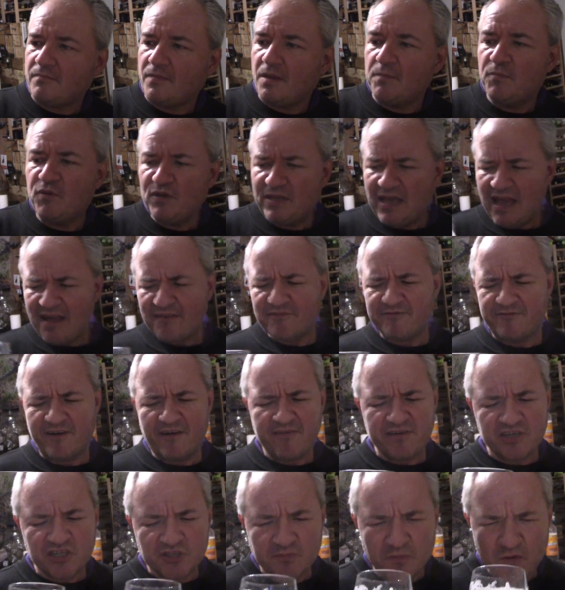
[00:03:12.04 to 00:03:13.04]
But yeah,
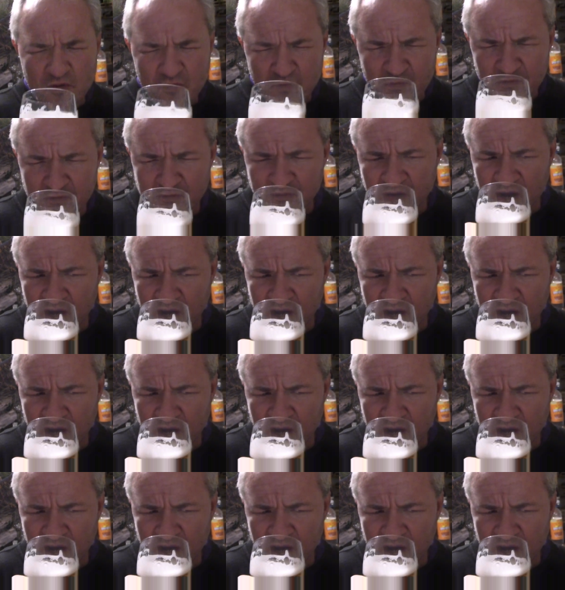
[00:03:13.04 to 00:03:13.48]
very smooth.